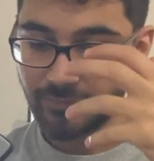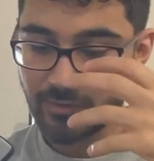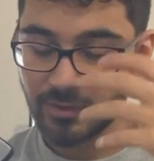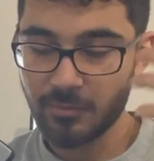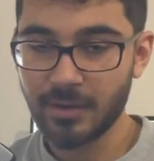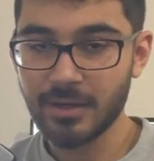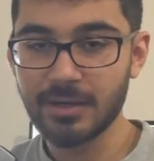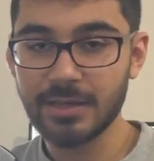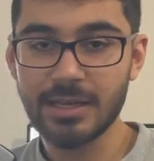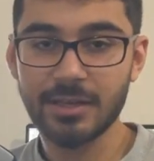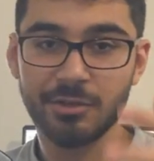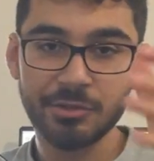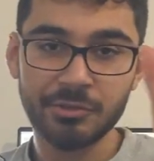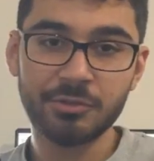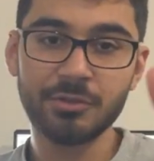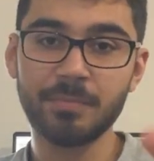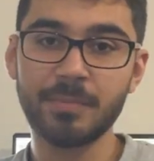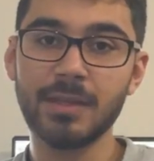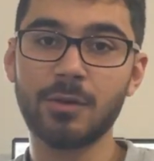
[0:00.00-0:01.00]
You know what? Yeah, you
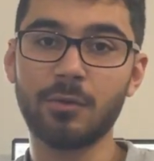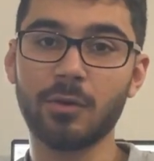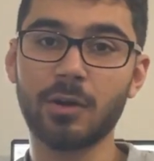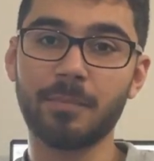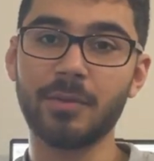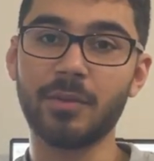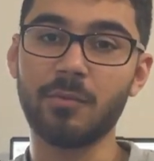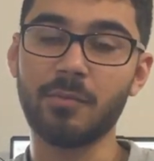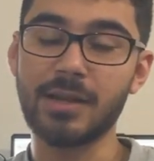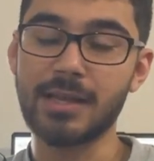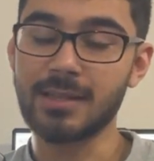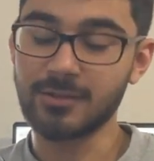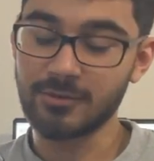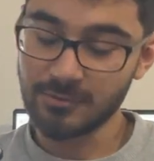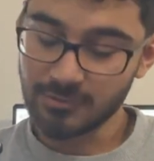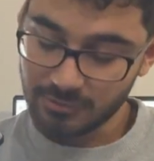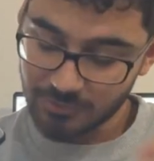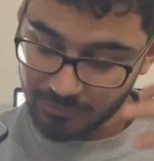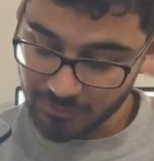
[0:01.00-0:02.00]
should be caught up in the weeds.
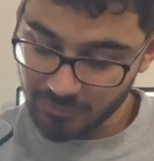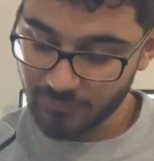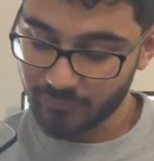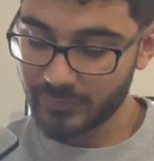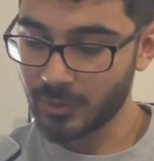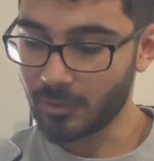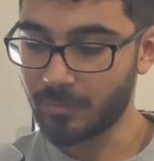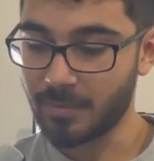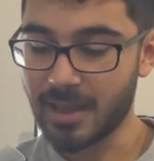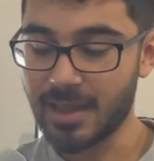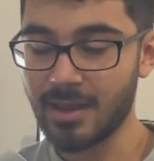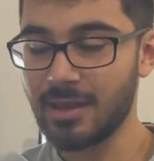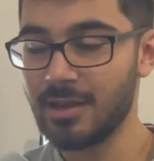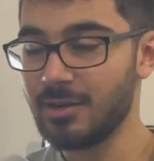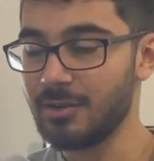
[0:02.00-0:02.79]
You should feel pain.